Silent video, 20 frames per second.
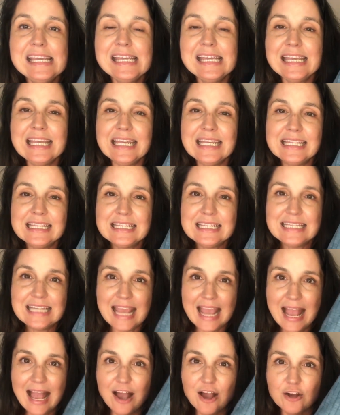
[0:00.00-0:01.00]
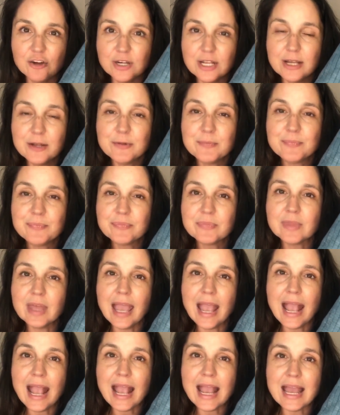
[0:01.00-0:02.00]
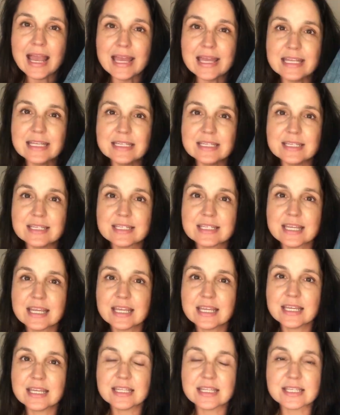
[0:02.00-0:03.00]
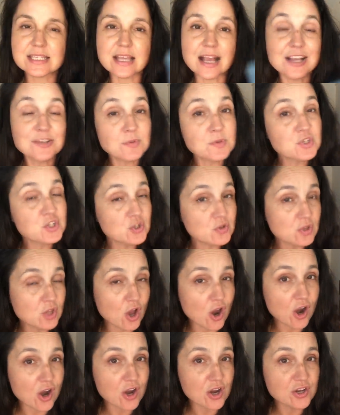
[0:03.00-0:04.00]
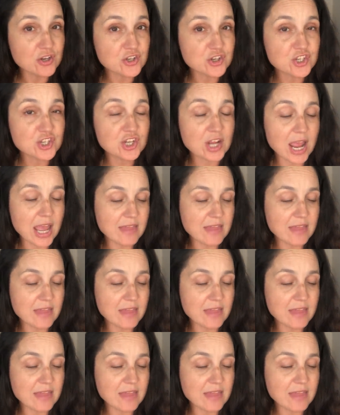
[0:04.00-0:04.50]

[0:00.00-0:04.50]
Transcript: in town, and the size was too large,